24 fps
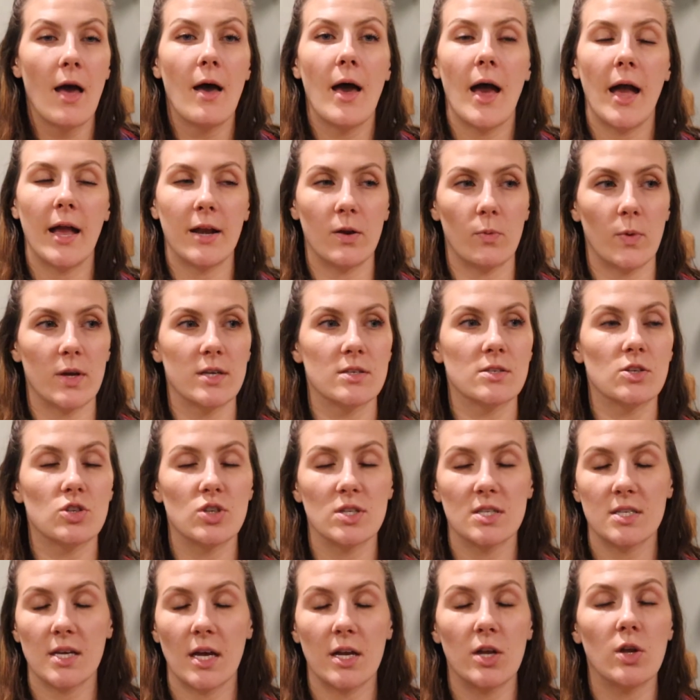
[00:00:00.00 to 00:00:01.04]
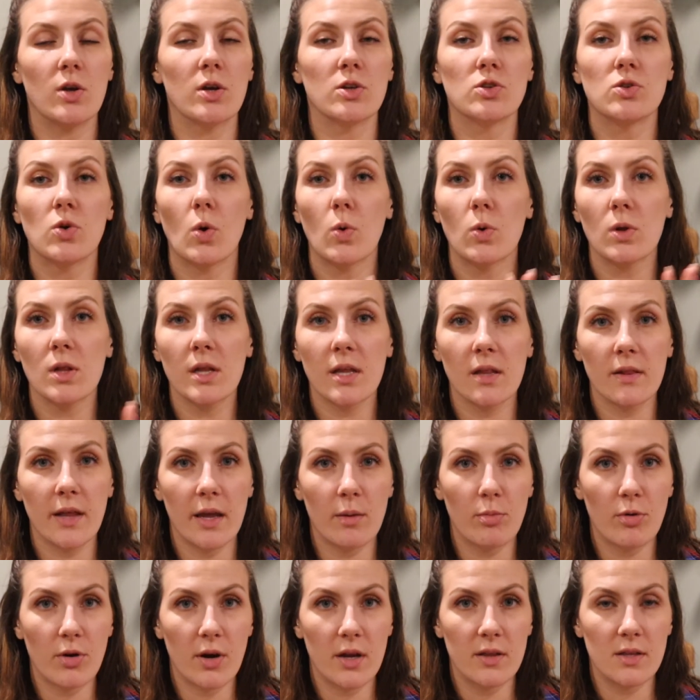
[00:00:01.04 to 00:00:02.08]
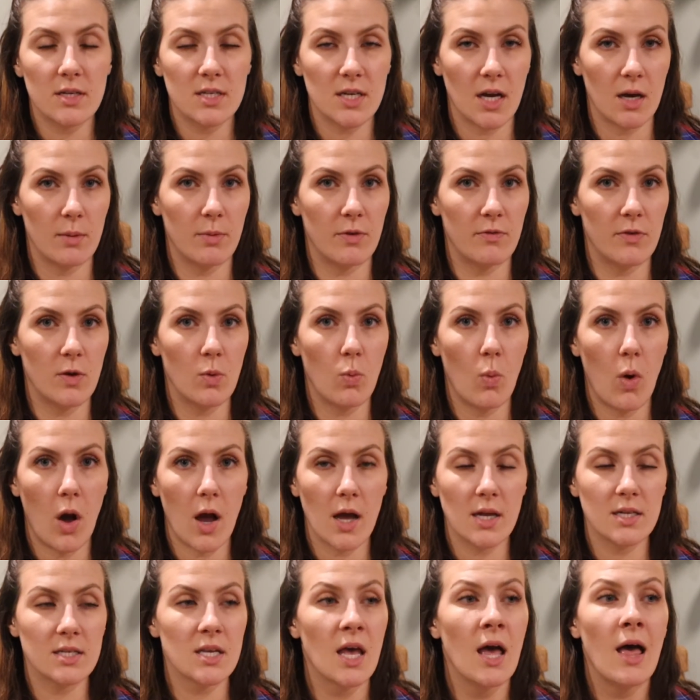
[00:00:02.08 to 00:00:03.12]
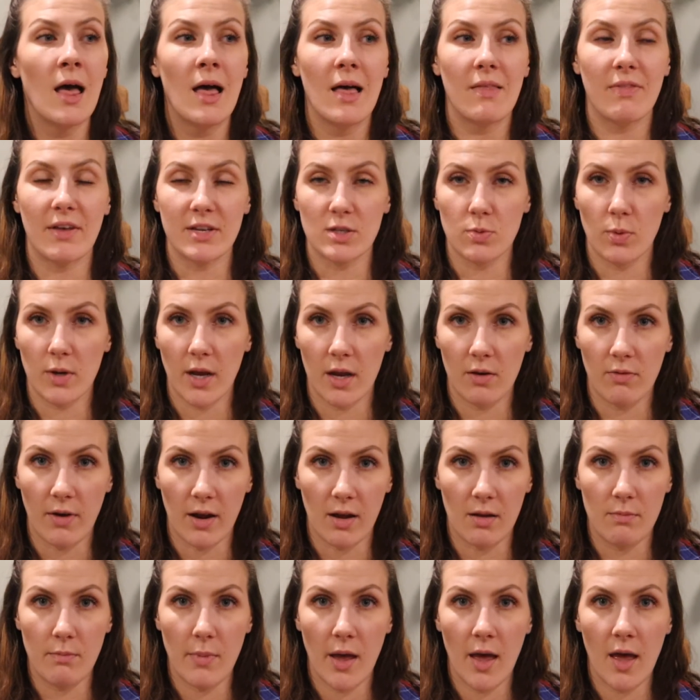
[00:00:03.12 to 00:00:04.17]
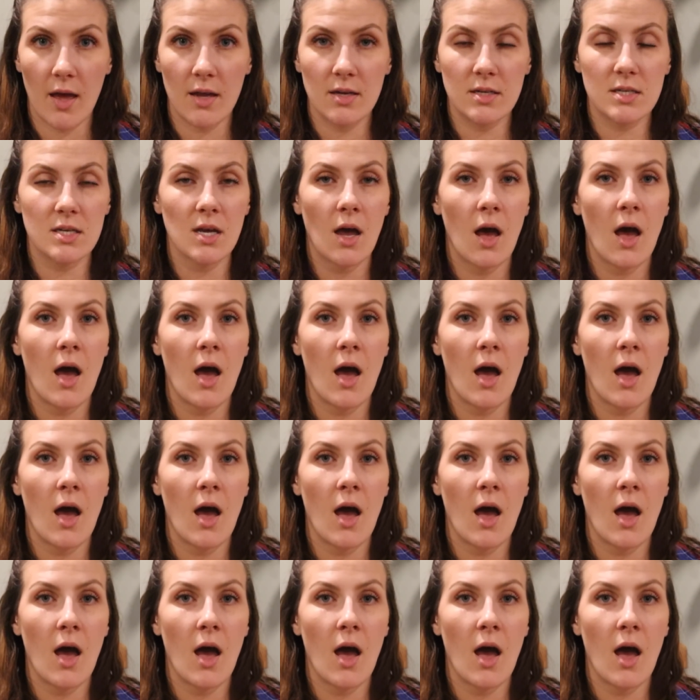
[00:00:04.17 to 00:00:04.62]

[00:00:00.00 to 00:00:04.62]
Anyways, she said you can totally labor in the tub if you want. That's what I recommend.